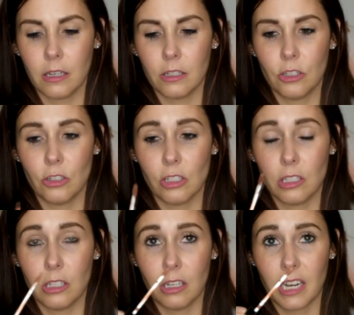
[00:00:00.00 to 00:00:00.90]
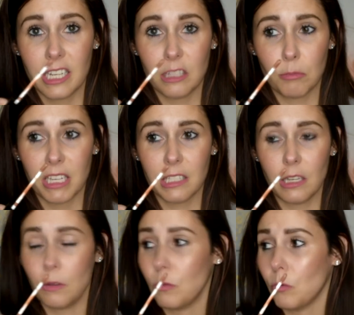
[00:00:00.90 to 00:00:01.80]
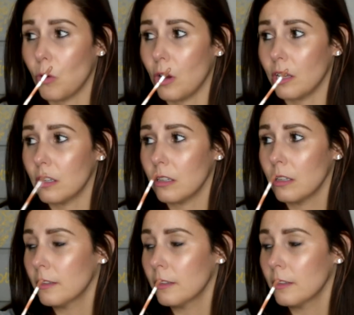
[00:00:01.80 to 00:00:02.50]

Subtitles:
it's just a nice messy wand.